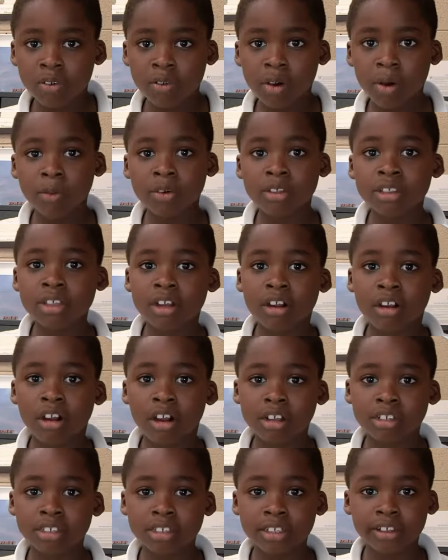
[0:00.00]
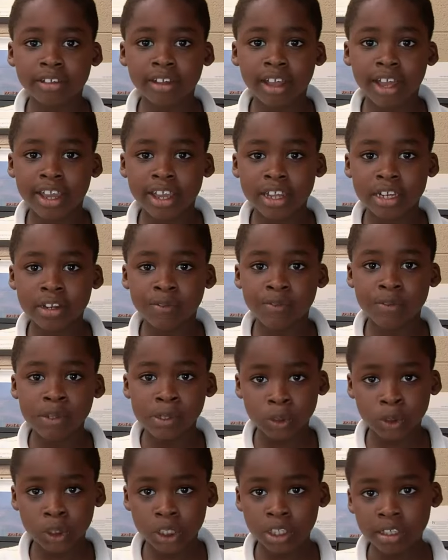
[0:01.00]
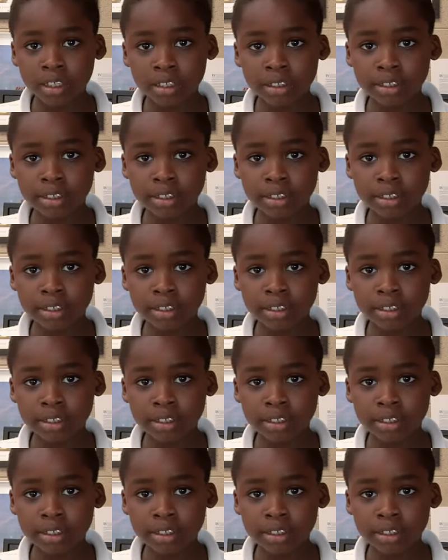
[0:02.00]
What will the cars look like in the future?